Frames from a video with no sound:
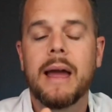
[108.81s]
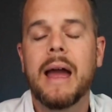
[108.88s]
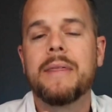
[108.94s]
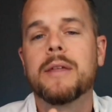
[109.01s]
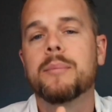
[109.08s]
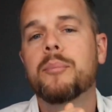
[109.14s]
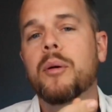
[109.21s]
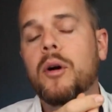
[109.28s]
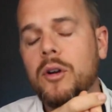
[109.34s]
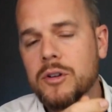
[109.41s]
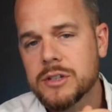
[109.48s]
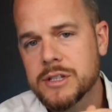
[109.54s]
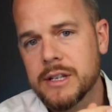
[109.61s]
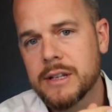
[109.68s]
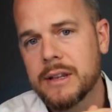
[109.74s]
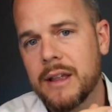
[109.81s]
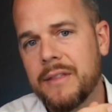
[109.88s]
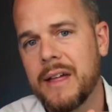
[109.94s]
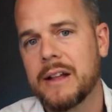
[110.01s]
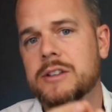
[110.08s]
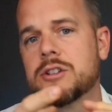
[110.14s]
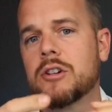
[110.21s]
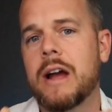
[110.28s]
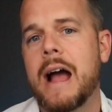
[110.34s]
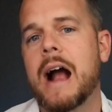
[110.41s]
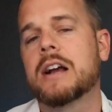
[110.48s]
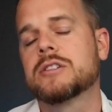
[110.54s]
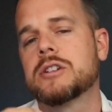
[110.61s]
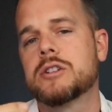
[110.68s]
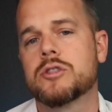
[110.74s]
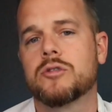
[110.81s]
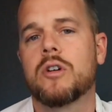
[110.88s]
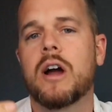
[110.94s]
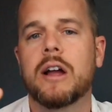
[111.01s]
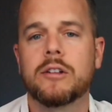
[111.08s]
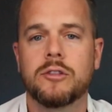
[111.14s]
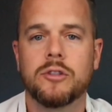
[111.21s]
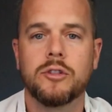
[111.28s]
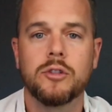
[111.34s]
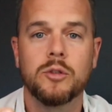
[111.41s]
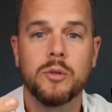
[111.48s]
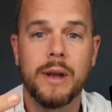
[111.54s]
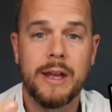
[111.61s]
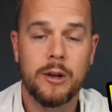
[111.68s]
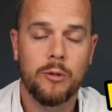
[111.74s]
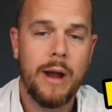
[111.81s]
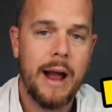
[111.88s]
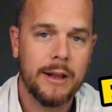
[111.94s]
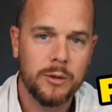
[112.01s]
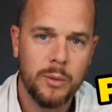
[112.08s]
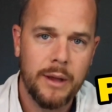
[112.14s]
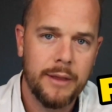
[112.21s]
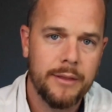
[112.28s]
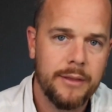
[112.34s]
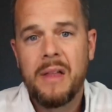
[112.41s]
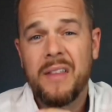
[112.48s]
and the person that you're actually trying to interact with.